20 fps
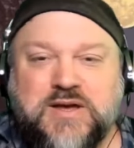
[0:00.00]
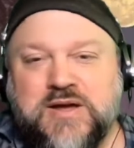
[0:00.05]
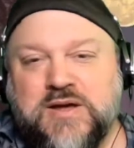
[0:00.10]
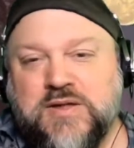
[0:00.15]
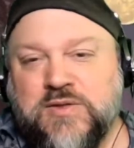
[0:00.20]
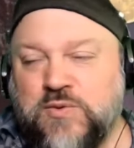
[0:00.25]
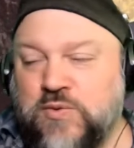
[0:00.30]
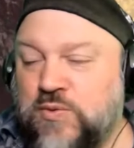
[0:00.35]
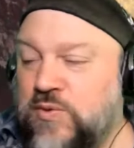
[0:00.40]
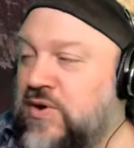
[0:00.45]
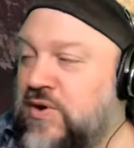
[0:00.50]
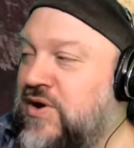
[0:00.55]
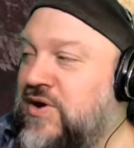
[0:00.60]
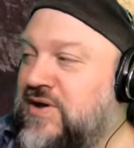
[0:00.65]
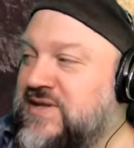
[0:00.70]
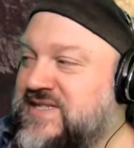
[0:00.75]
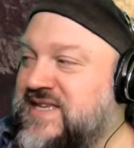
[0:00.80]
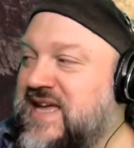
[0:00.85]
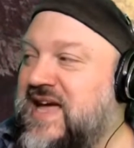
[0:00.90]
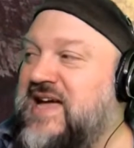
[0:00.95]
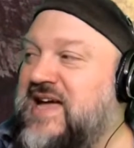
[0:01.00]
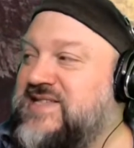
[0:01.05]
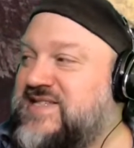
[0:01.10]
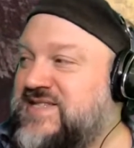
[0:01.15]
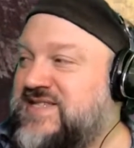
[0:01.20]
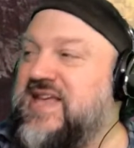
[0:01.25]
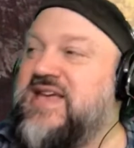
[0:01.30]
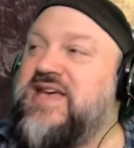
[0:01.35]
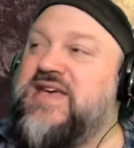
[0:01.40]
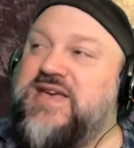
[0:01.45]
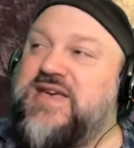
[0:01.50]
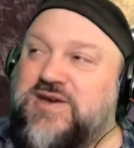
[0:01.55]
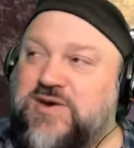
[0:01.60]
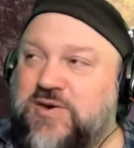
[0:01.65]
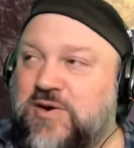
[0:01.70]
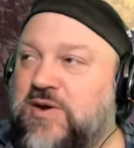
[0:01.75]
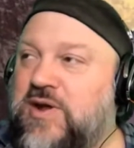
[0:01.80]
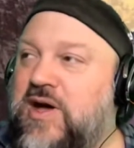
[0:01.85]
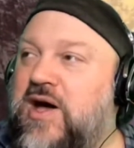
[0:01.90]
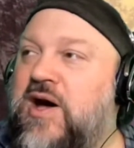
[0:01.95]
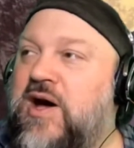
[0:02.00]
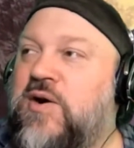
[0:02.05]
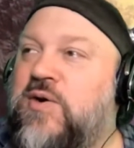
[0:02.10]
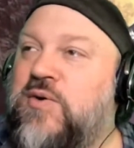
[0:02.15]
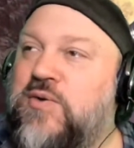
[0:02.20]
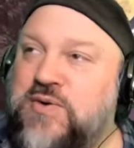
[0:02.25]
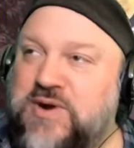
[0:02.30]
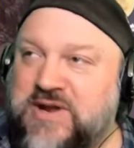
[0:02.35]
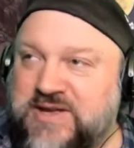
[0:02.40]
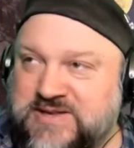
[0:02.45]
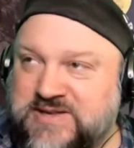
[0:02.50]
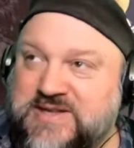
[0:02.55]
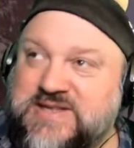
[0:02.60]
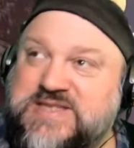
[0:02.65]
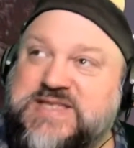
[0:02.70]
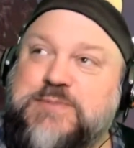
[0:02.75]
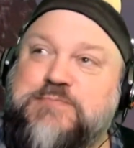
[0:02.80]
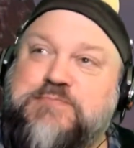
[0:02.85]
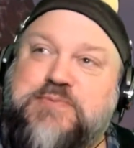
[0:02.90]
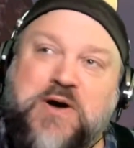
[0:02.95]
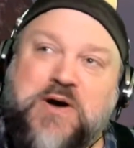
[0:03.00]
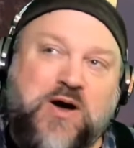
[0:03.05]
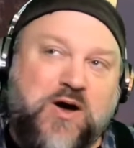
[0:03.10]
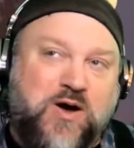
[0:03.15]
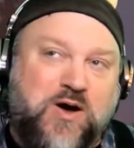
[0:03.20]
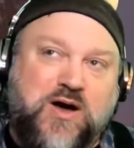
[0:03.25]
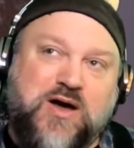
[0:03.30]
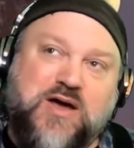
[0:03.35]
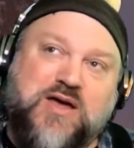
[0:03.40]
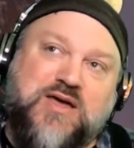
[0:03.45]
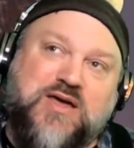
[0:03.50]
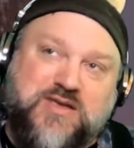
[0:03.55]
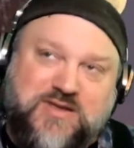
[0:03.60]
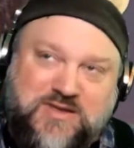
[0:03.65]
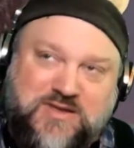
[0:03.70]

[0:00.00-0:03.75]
The words I say could only disappoint.